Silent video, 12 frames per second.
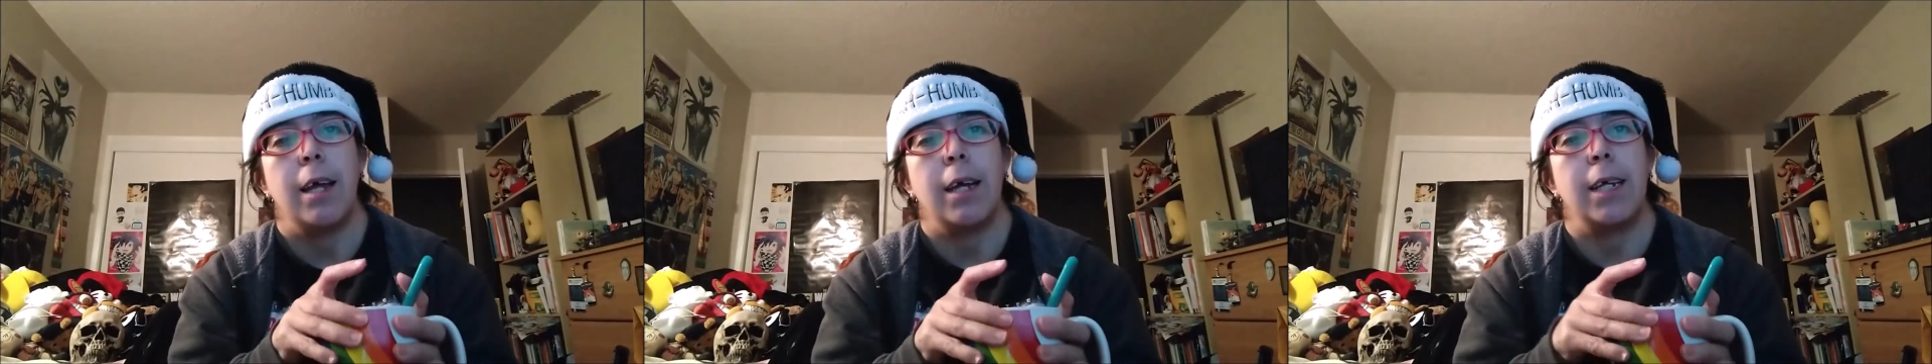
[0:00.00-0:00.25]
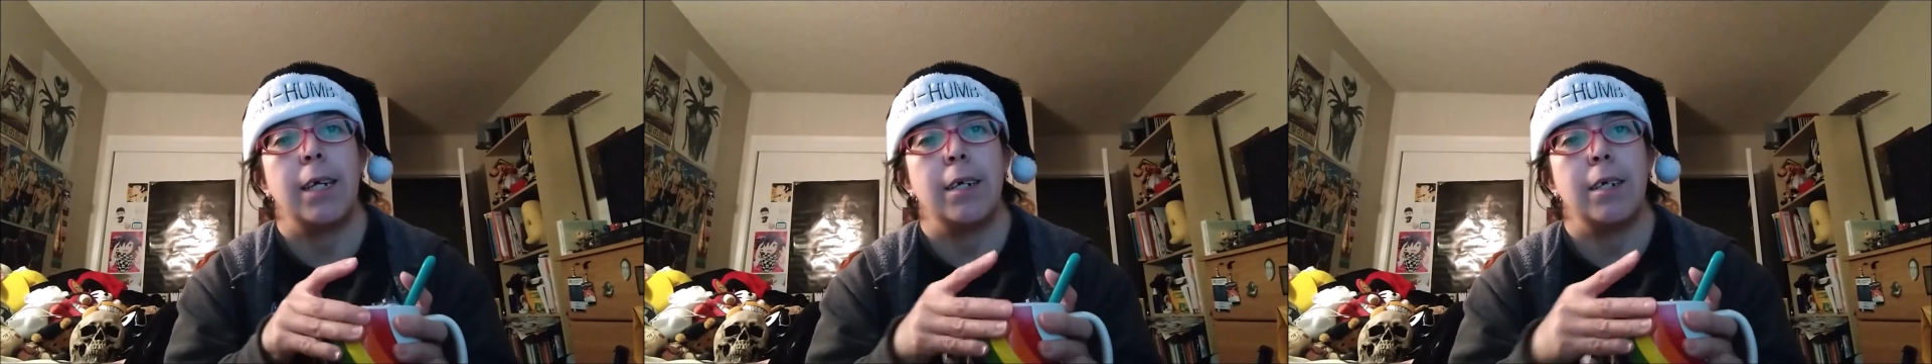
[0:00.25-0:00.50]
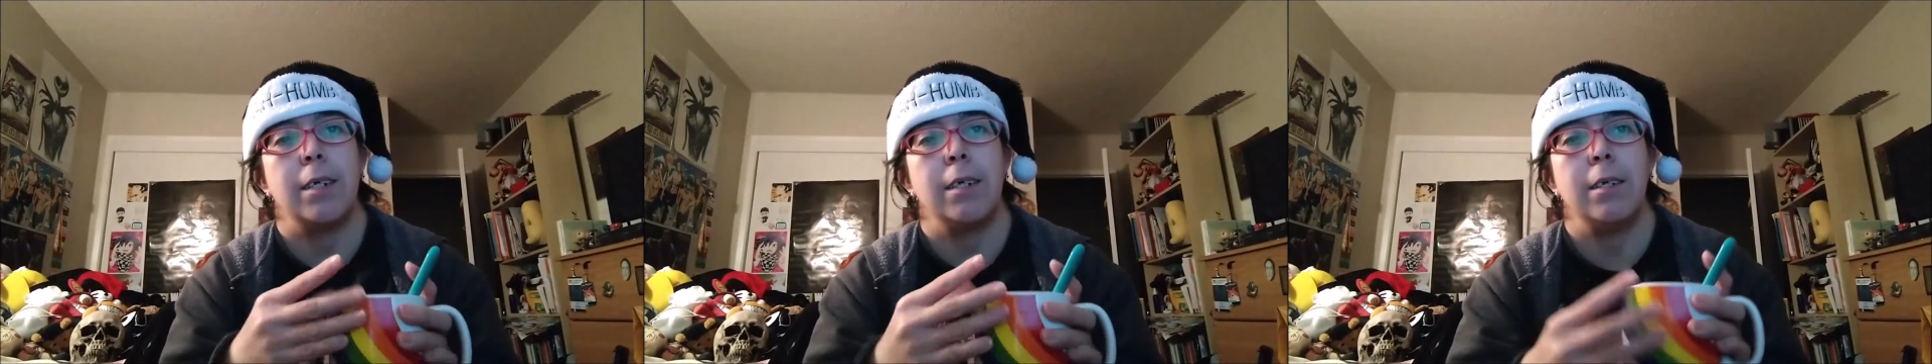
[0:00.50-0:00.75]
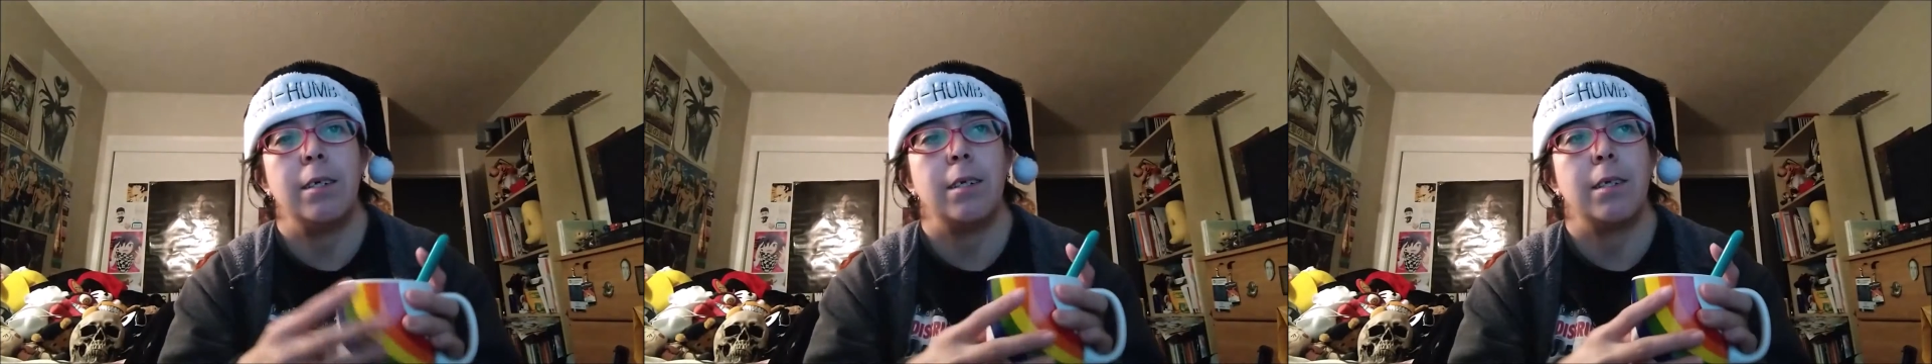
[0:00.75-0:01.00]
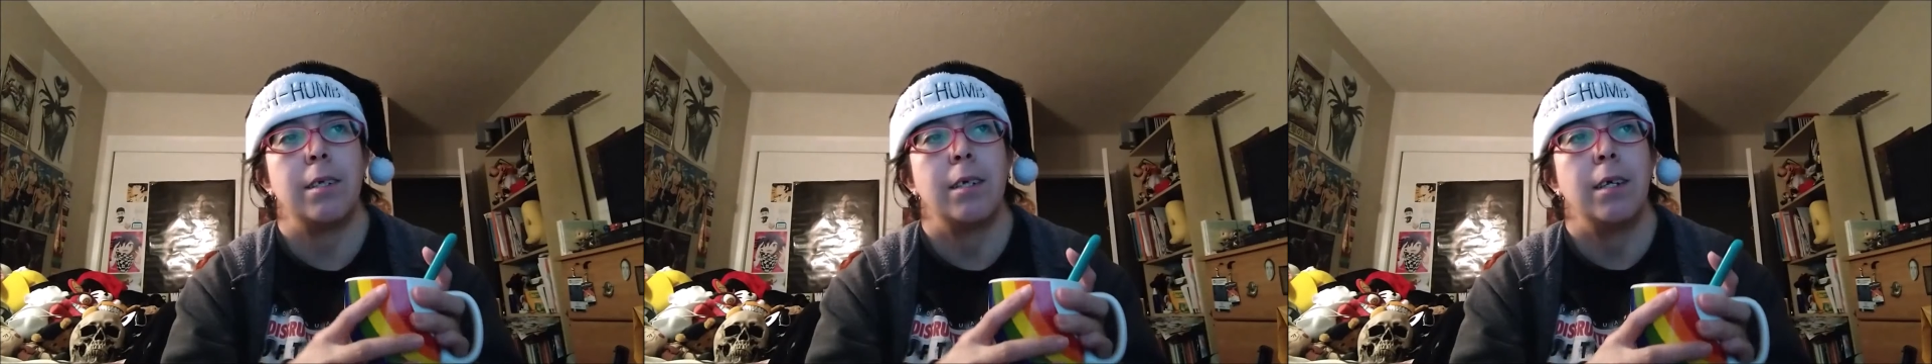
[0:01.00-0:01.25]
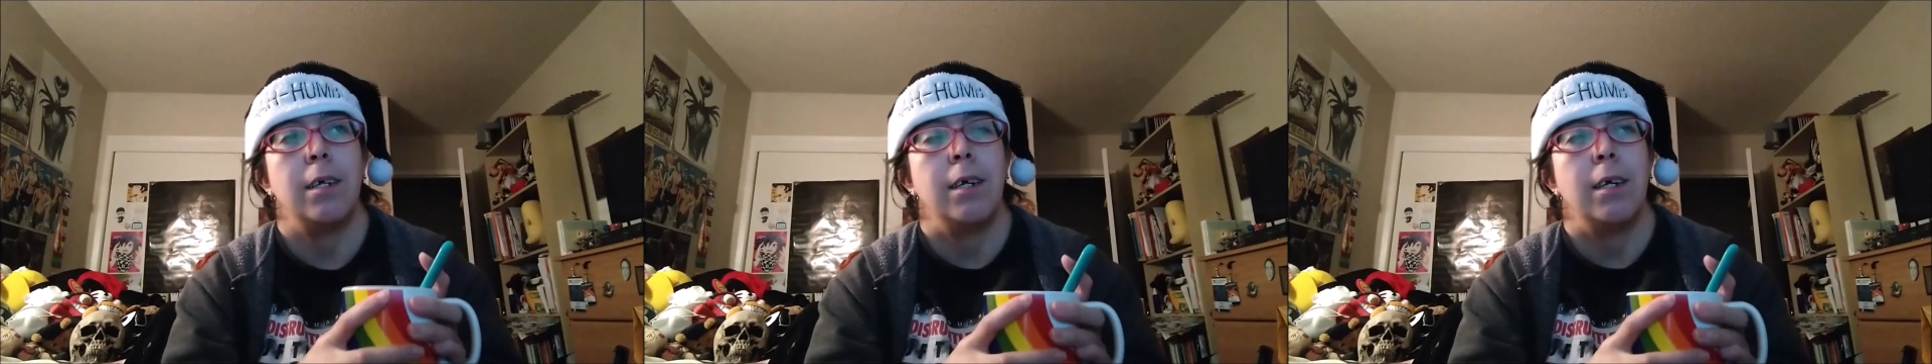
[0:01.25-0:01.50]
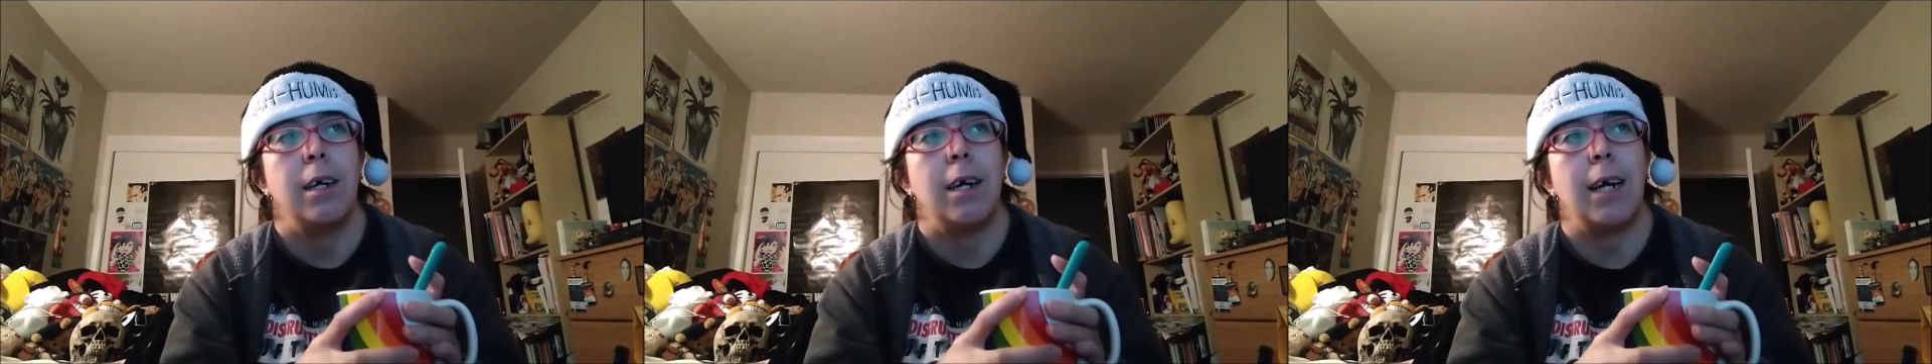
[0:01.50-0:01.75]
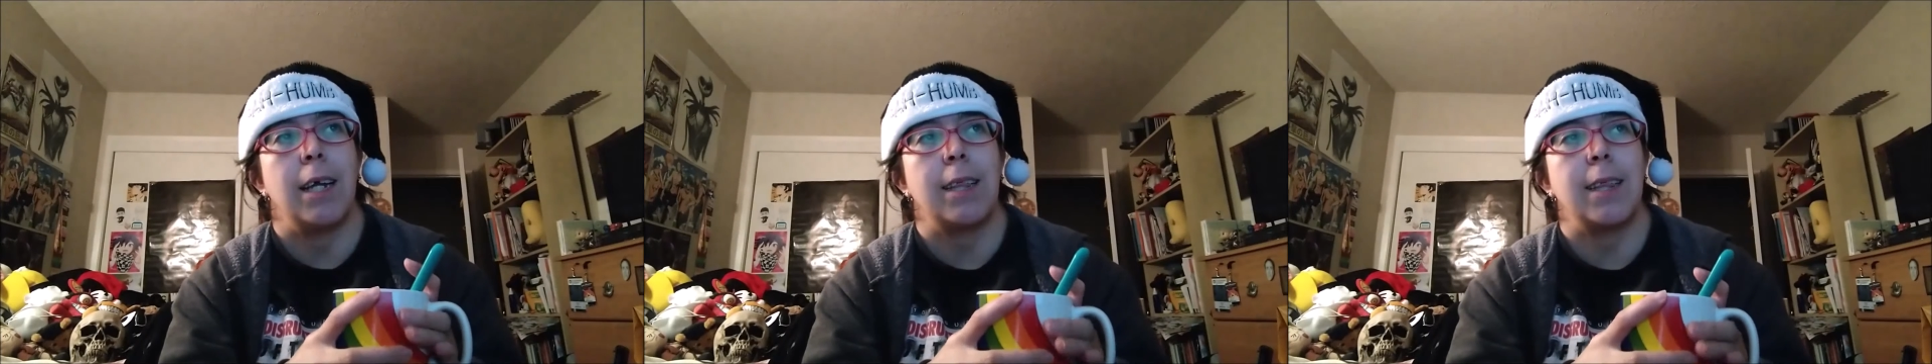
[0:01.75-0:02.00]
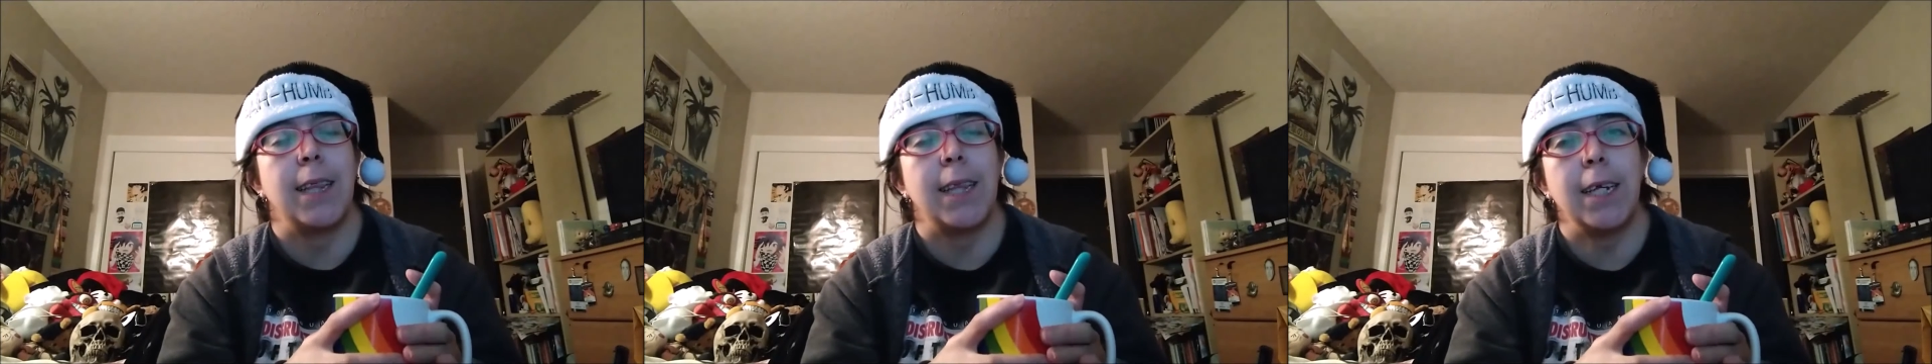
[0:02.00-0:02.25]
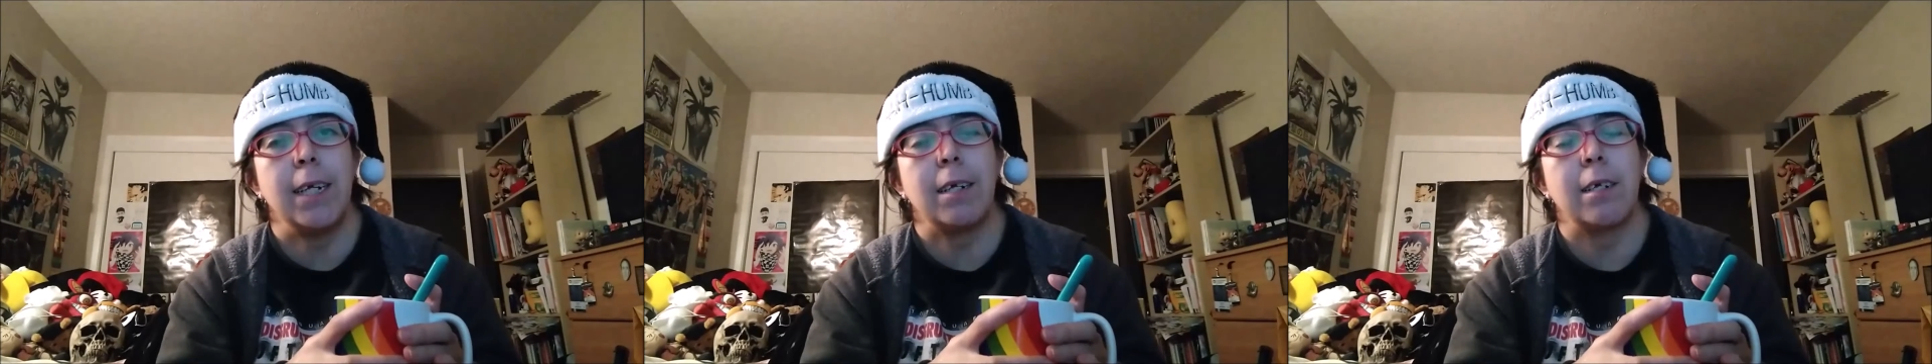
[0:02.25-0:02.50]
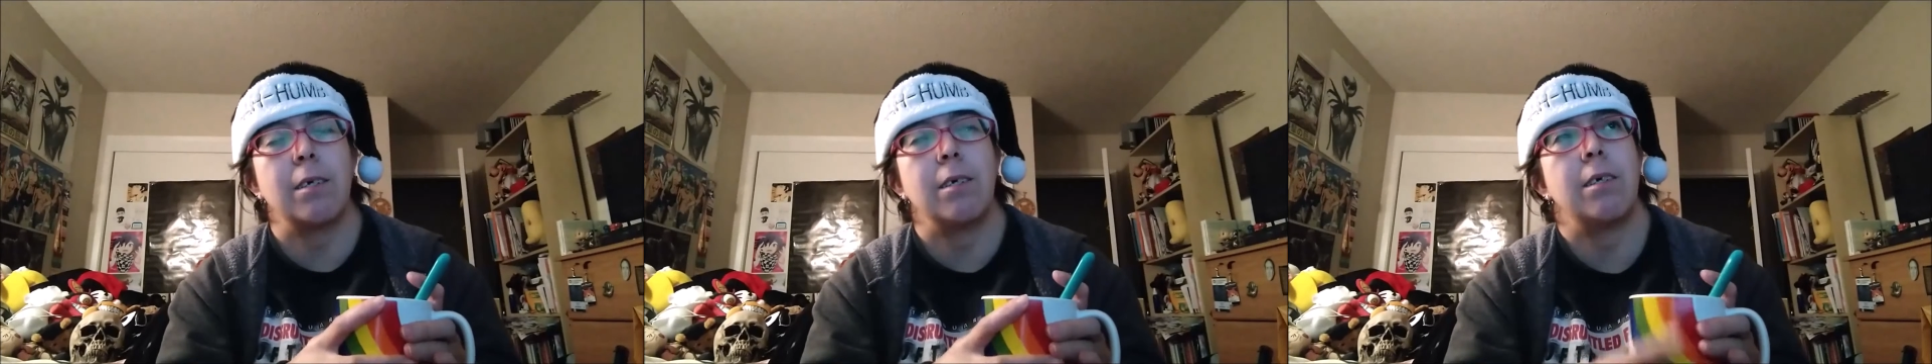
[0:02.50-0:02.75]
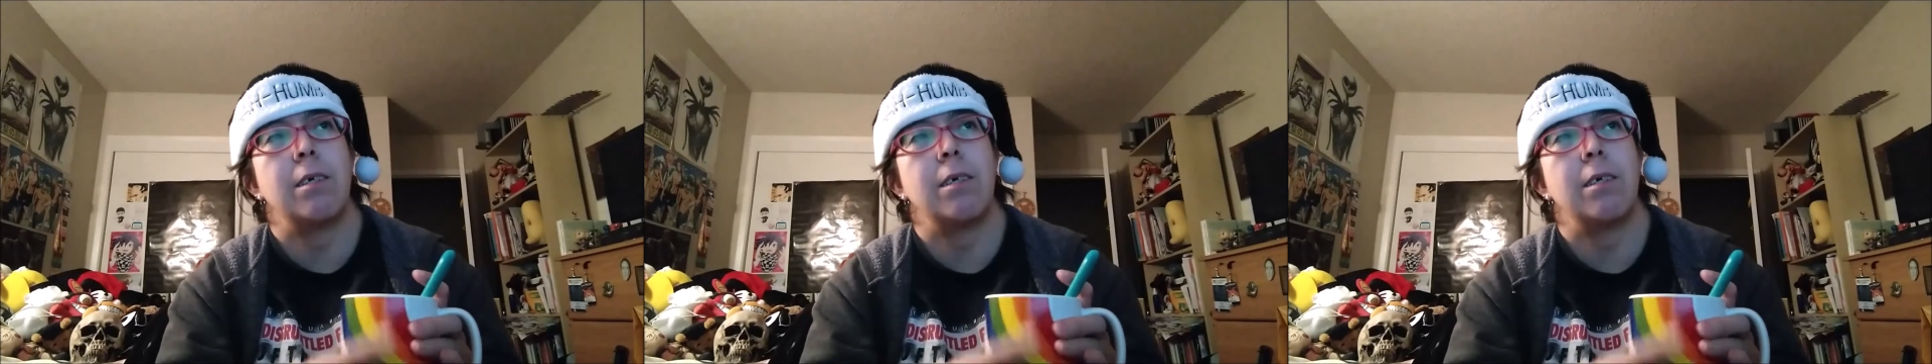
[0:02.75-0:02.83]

And I think,